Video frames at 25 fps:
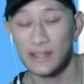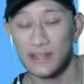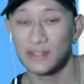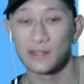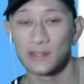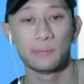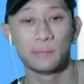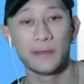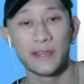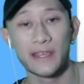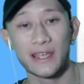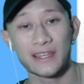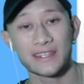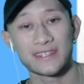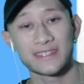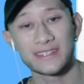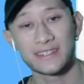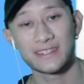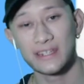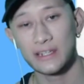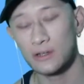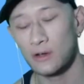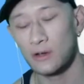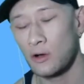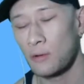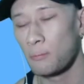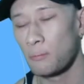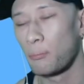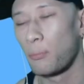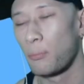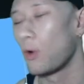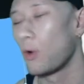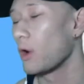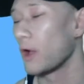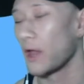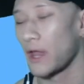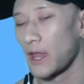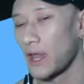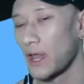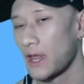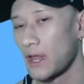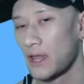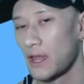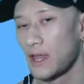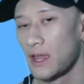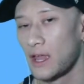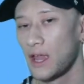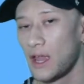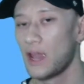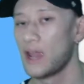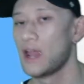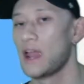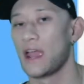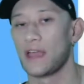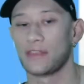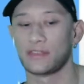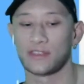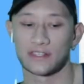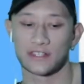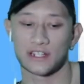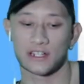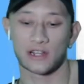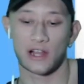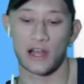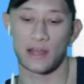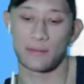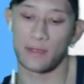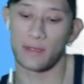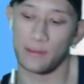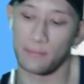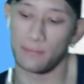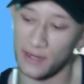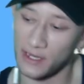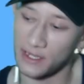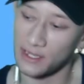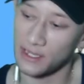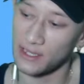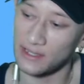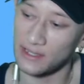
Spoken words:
be a single boy in this climate because